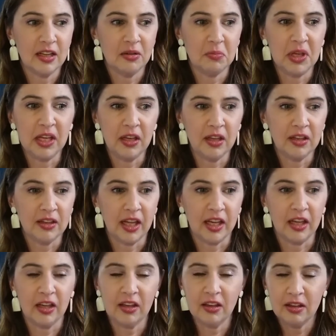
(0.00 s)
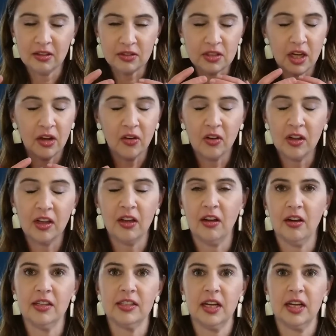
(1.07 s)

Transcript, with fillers: be like totally honest.